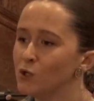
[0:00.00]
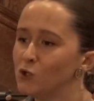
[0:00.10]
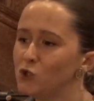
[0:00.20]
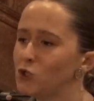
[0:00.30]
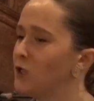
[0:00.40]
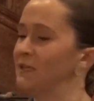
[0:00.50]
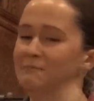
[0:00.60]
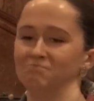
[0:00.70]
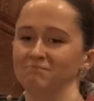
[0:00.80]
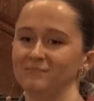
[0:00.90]
Surely,
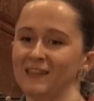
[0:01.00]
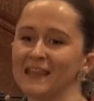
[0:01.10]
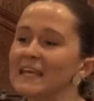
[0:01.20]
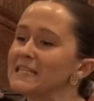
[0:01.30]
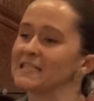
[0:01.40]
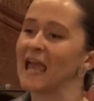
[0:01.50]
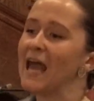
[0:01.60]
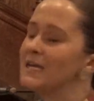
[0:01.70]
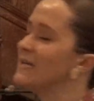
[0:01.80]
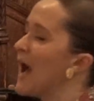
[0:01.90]
this
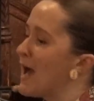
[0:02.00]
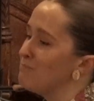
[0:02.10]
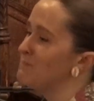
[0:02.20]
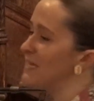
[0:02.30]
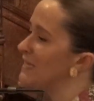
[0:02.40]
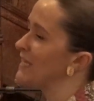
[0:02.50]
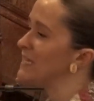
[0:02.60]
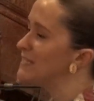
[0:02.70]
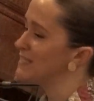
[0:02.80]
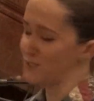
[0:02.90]
cannot be the
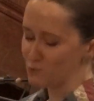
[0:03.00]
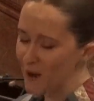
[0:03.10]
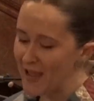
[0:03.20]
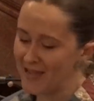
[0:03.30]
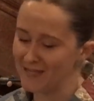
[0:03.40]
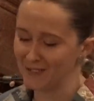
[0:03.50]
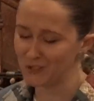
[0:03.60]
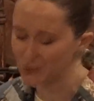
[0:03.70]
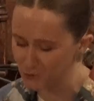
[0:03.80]
easiest way to do